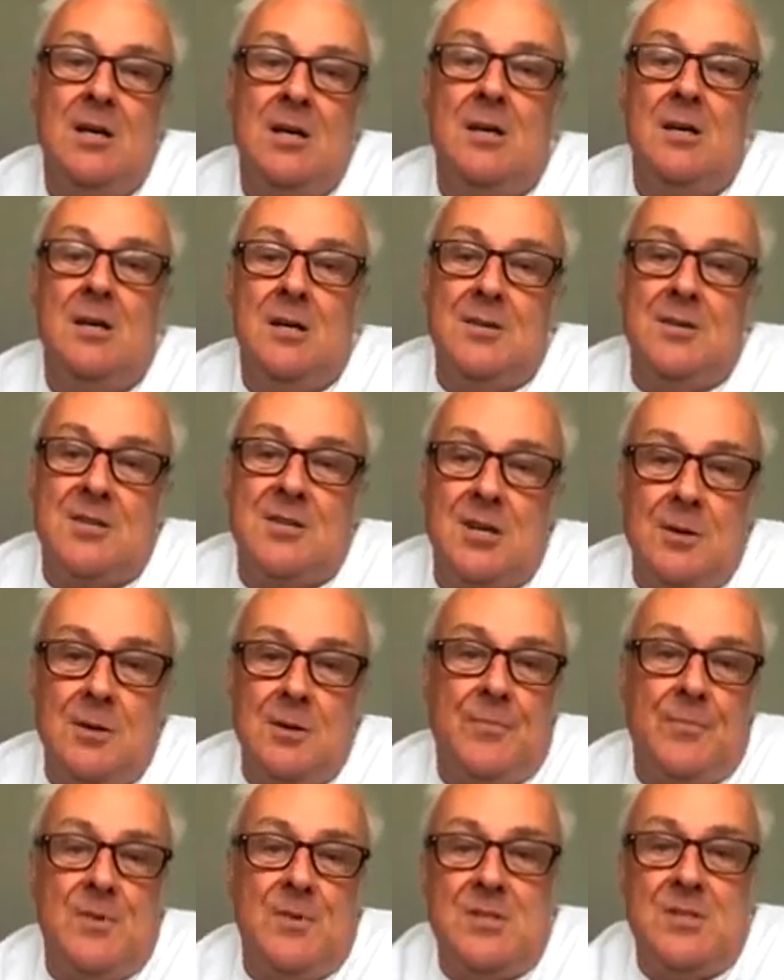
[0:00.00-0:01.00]
So
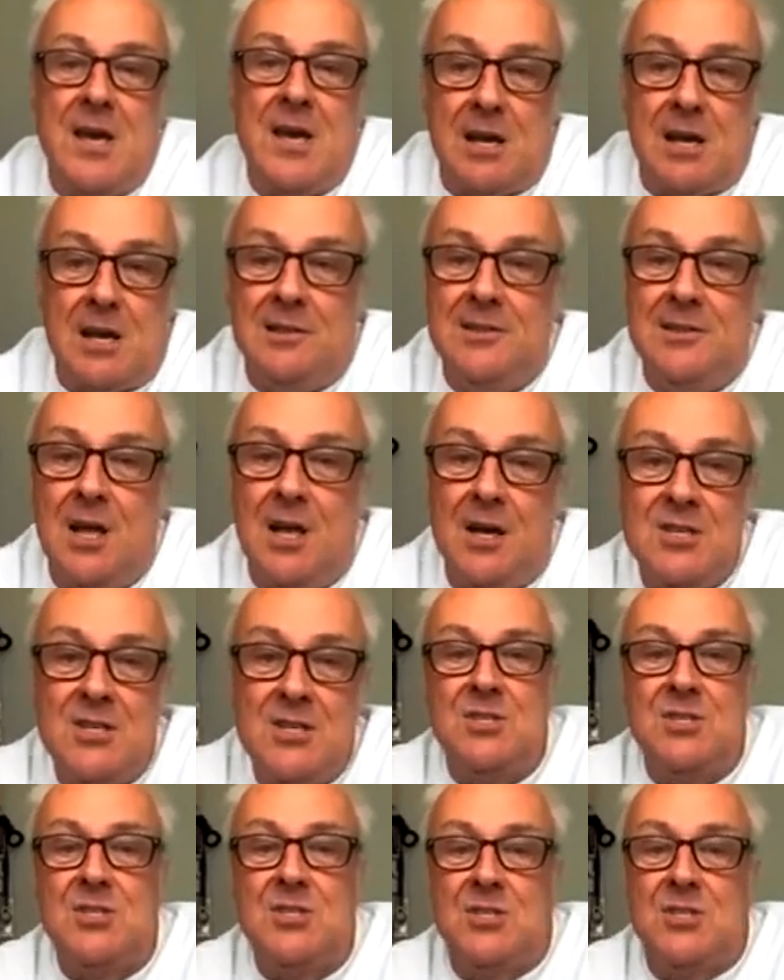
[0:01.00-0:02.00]
DEC
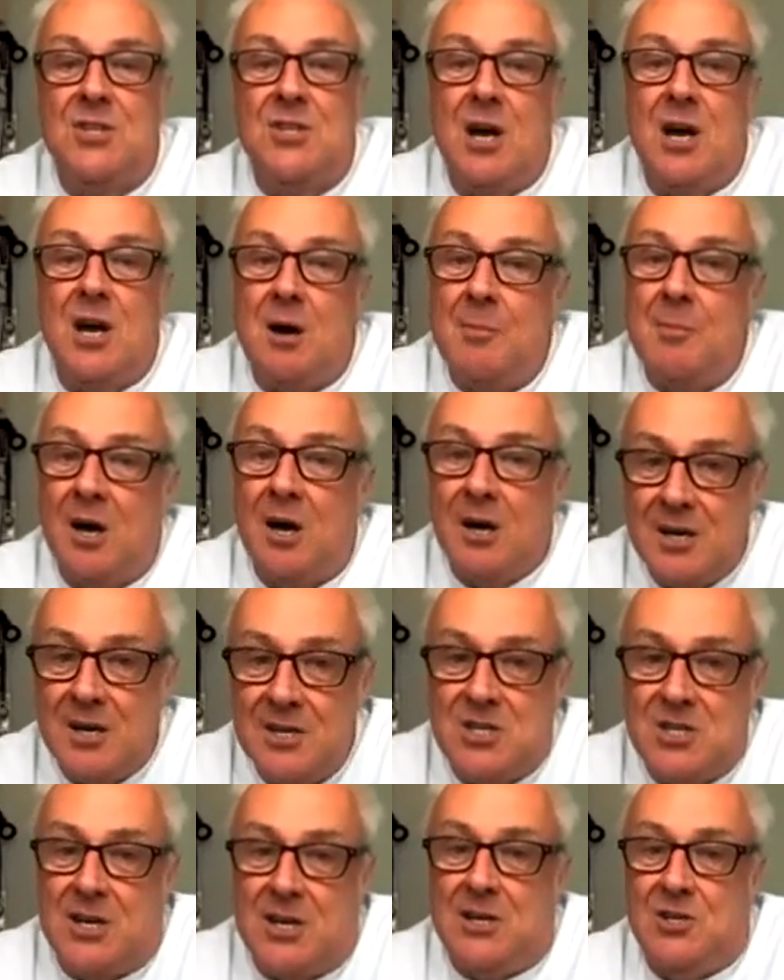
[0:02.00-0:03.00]
licensed the ARM
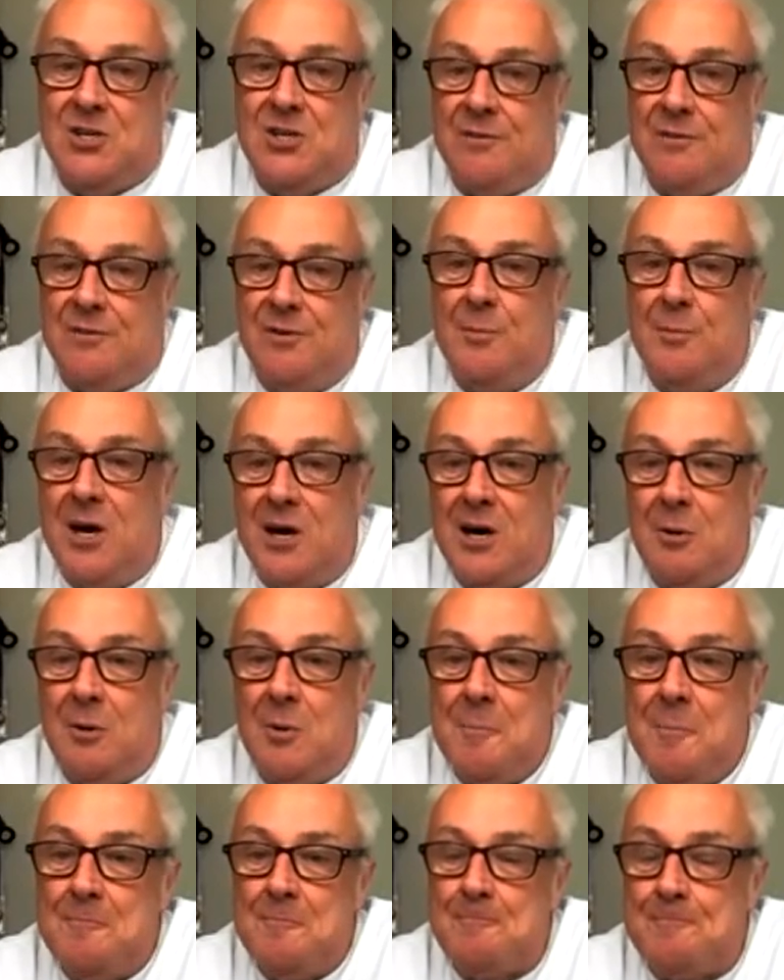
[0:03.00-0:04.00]
architecture from ARM.
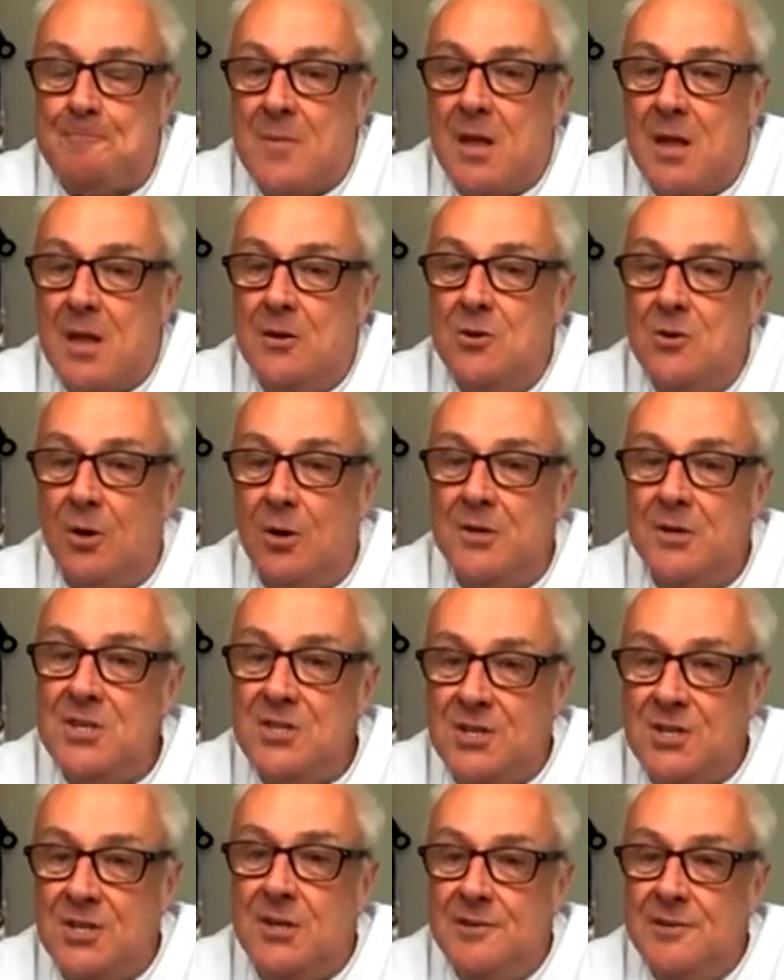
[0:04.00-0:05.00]
Not a
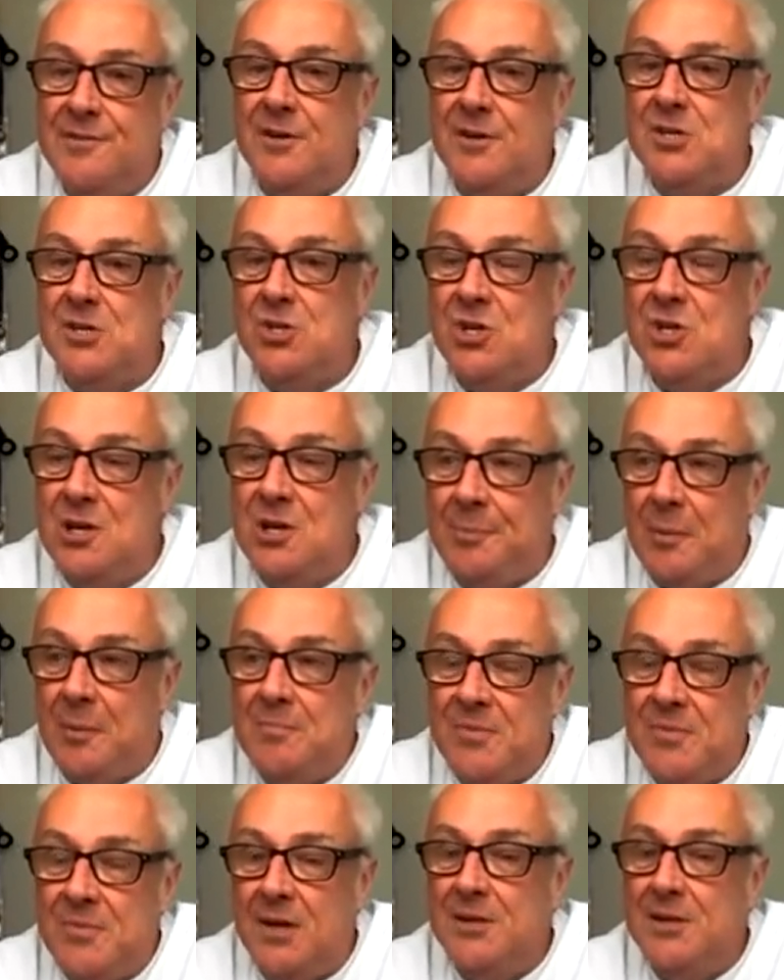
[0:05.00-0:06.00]
design for a chip.
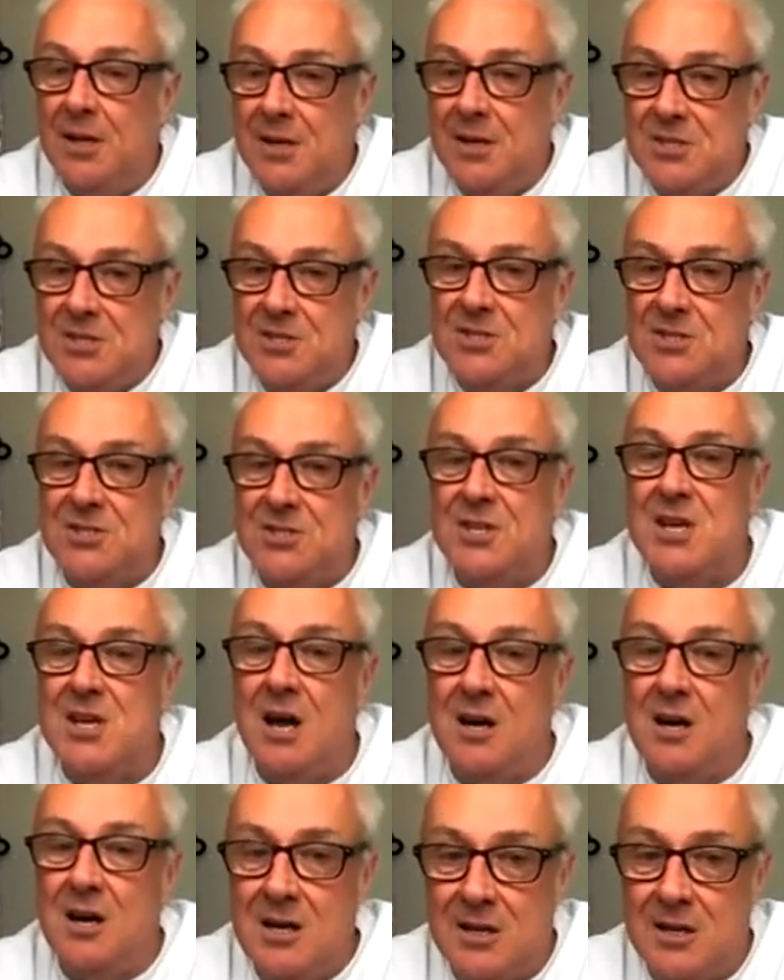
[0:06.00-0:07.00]
They licensed the
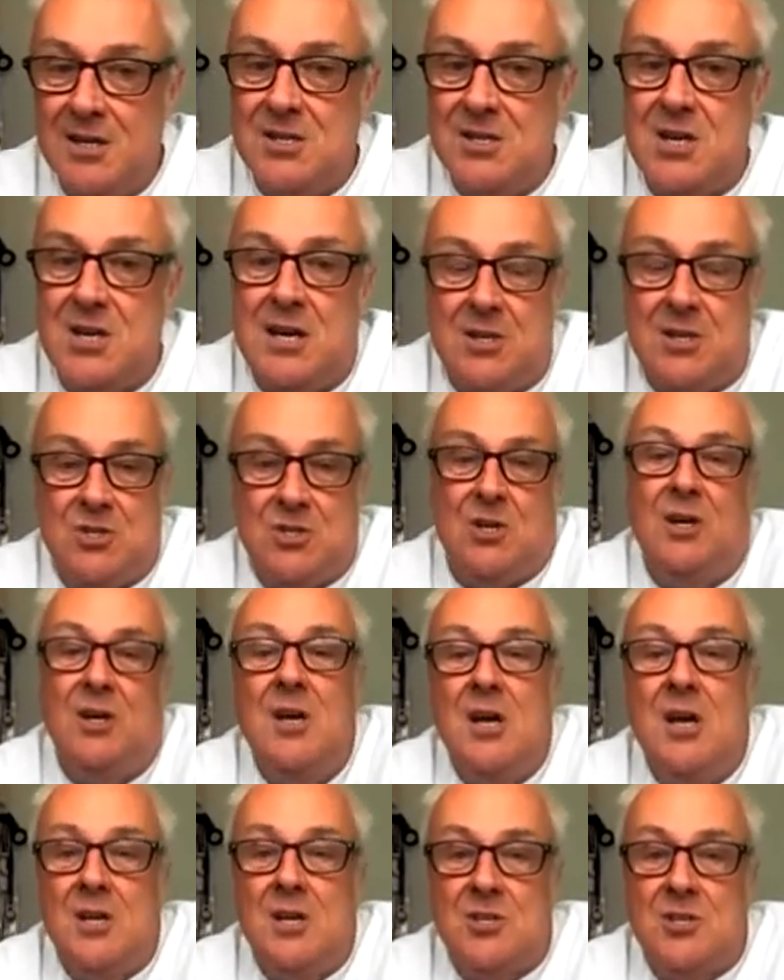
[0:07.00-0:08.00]
architecture
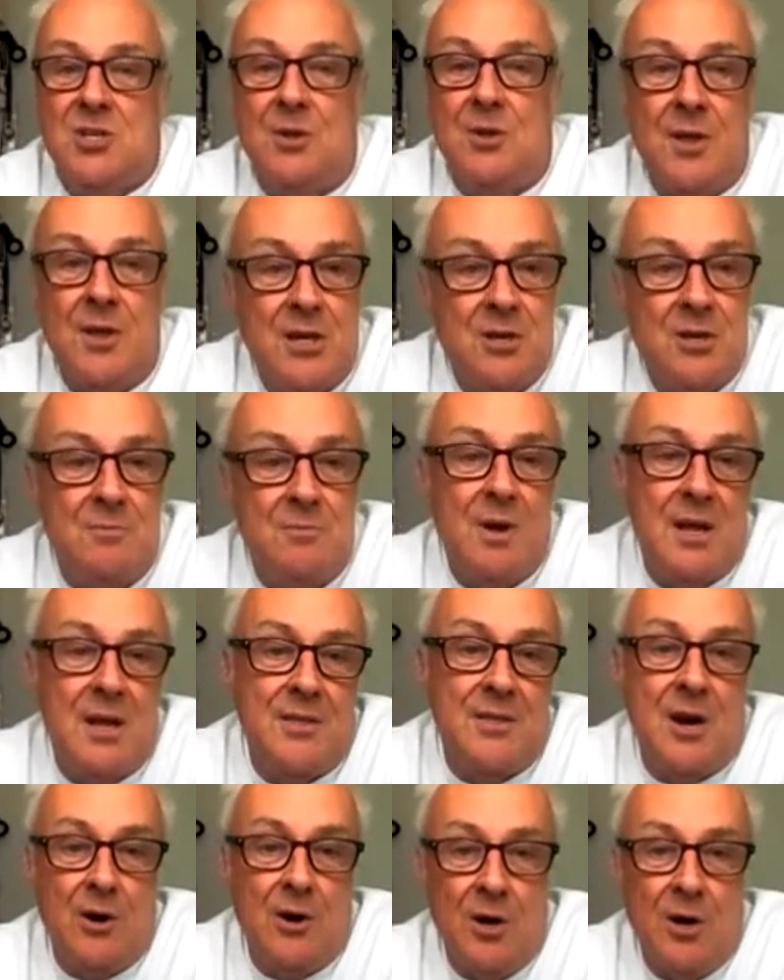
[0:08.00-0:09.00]
so they could make
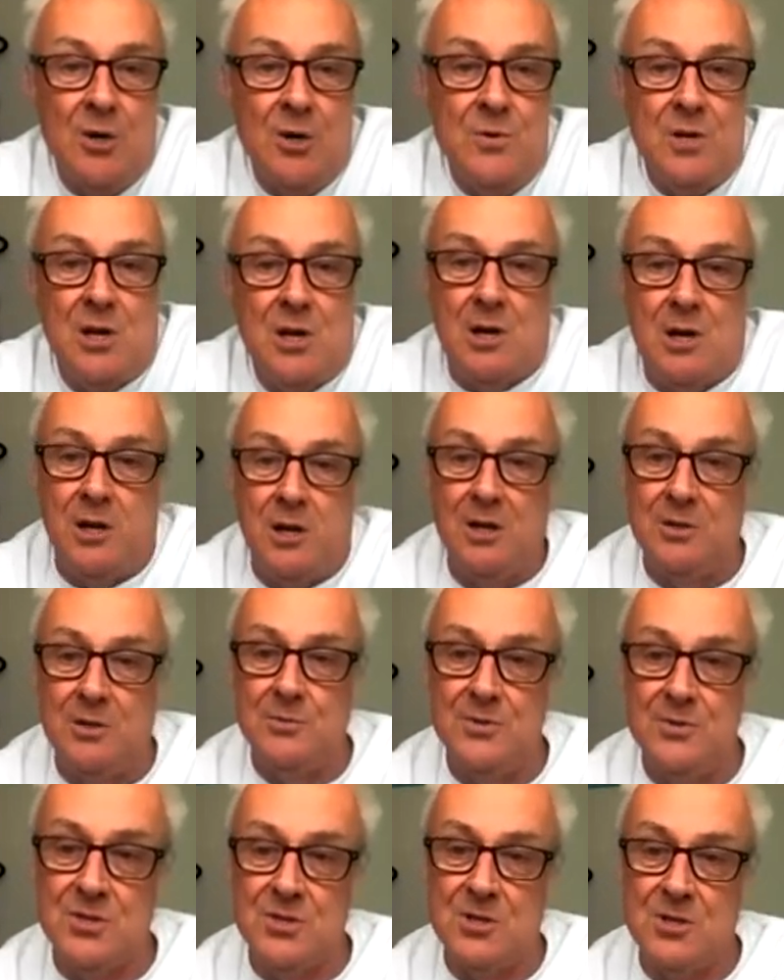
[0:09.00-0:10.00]
their own
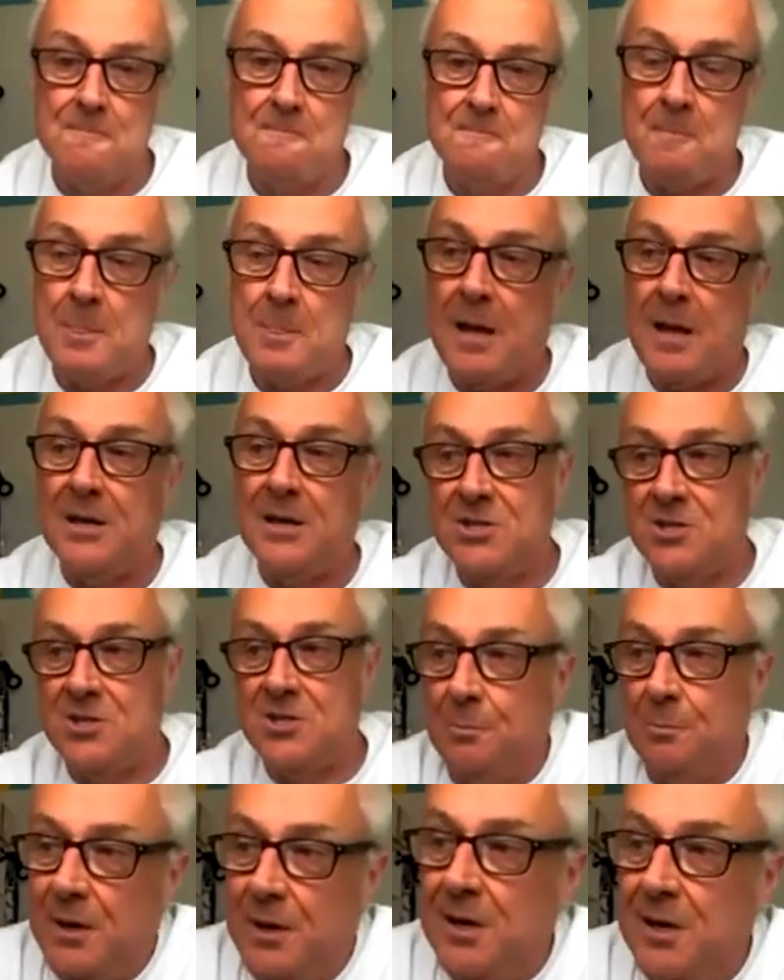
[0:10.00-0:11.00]
clones and still
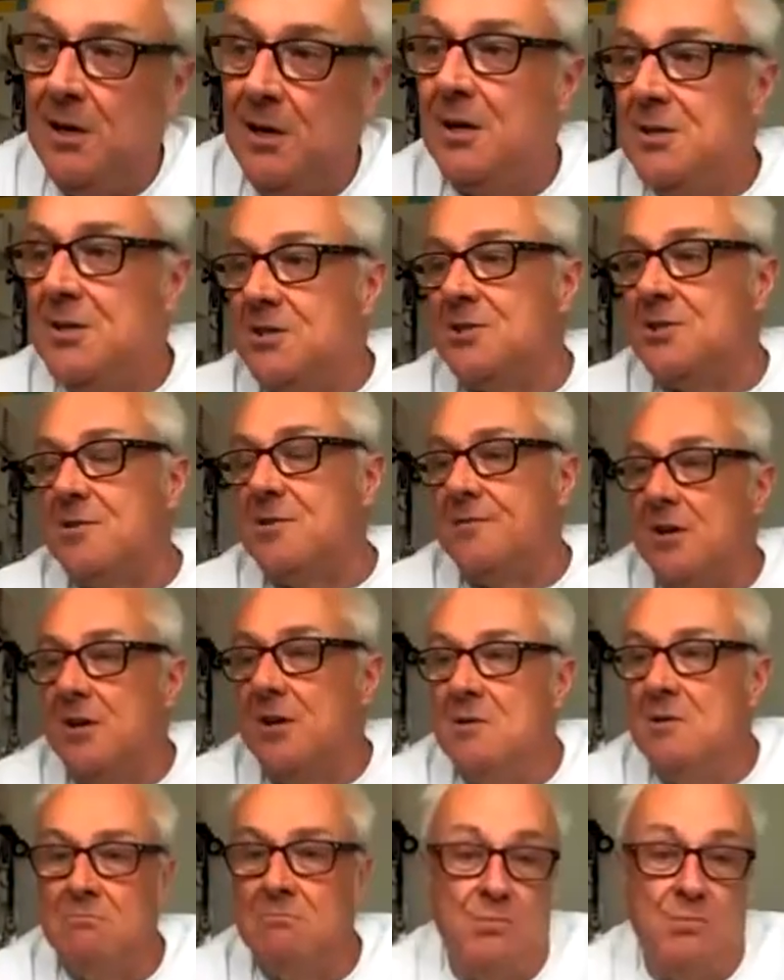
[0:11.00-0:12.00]
pay a license
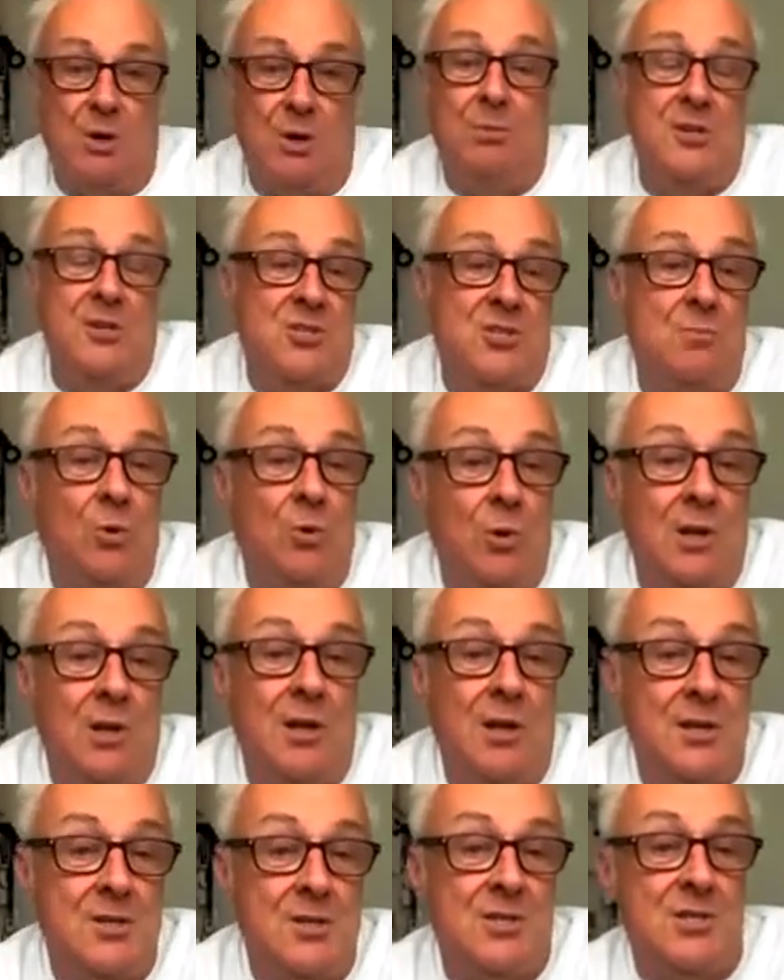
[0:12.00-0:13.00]
fee, probably a smaller
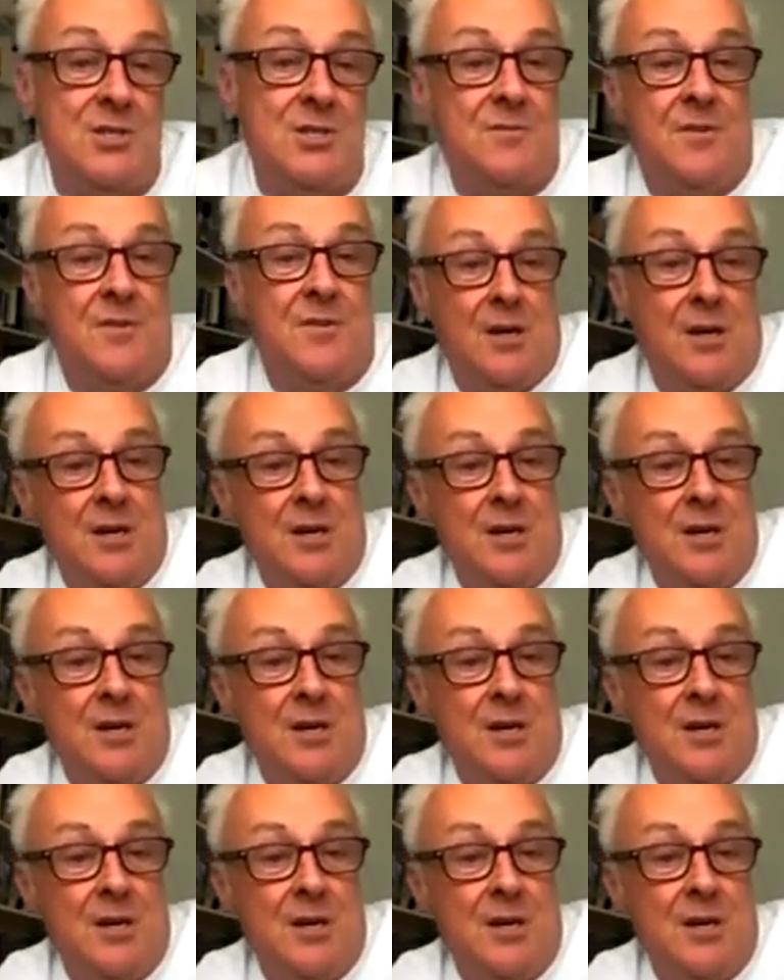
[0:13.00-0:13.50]
license fee, I don't